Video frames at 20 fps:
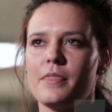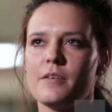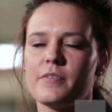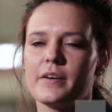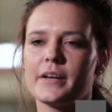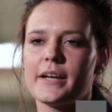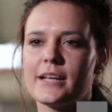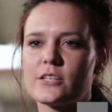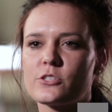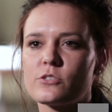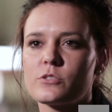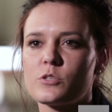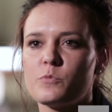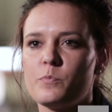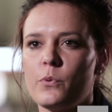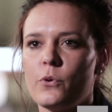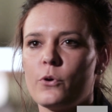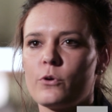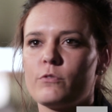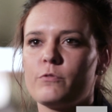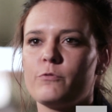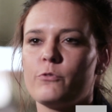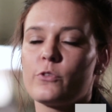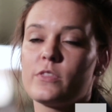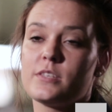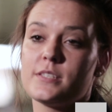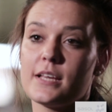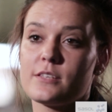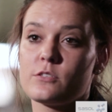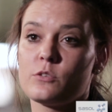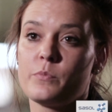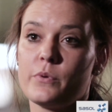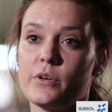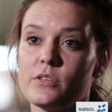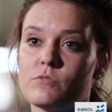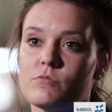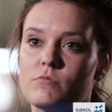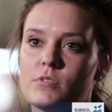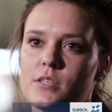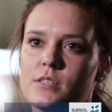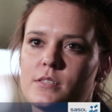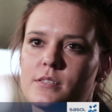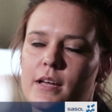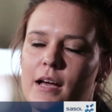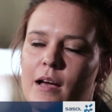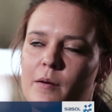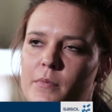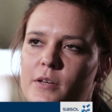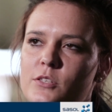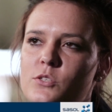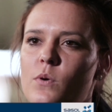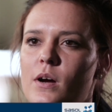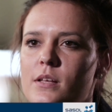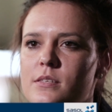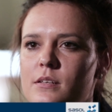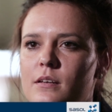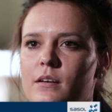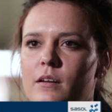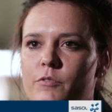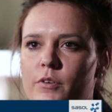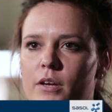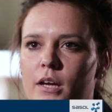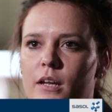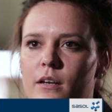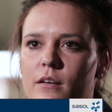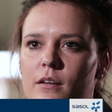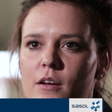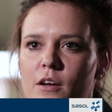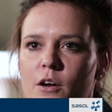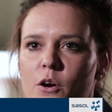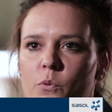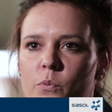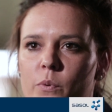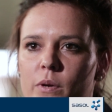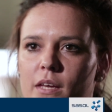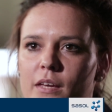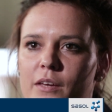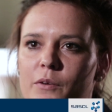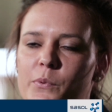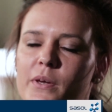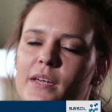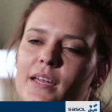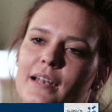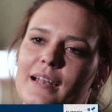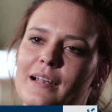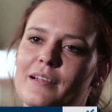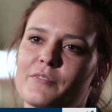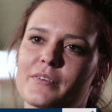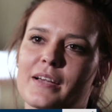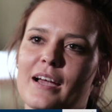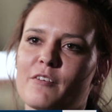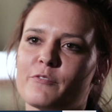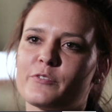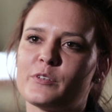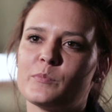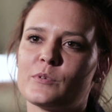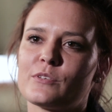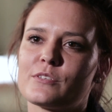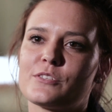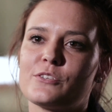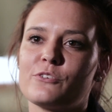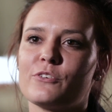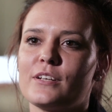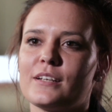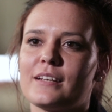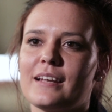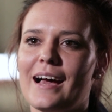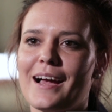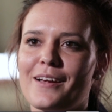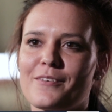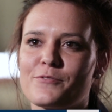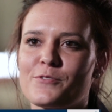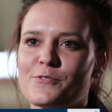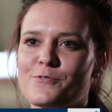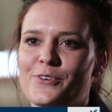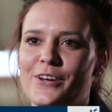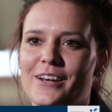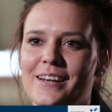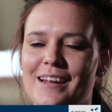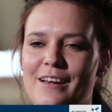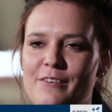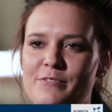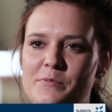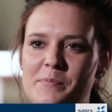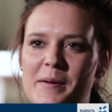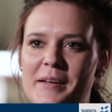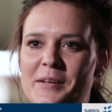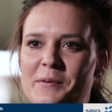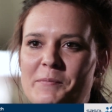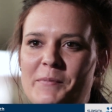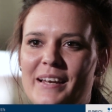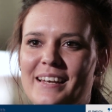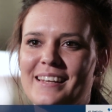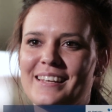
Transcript: The financial support for the Sasol bursaries, um, it's quite significant. We, we can live a comfortable student life, you've got enough spending